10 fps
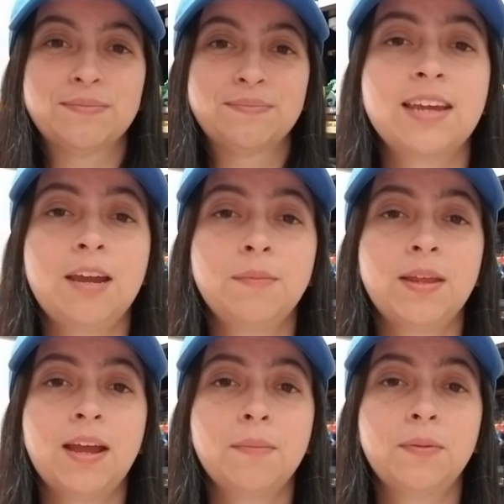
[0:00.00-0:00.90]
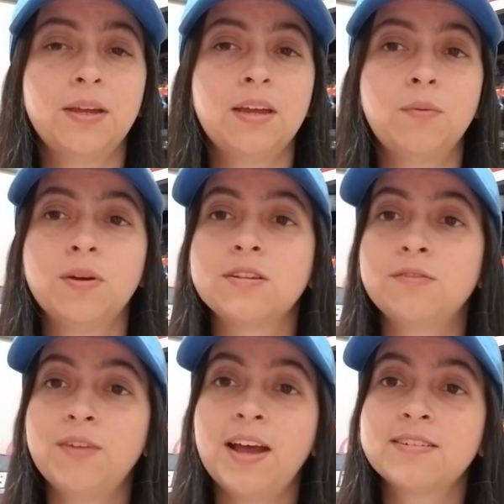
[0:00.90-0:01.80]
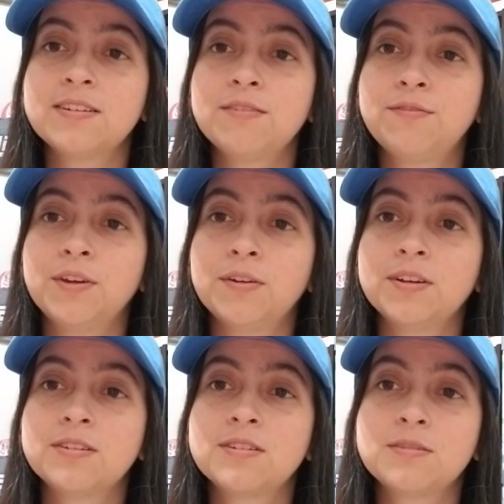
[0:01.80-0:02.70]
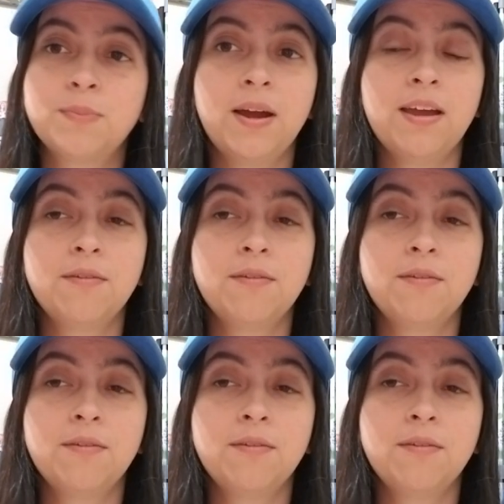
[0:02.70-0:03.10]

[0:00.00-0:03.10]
The game that I played was Fast and Furious Spy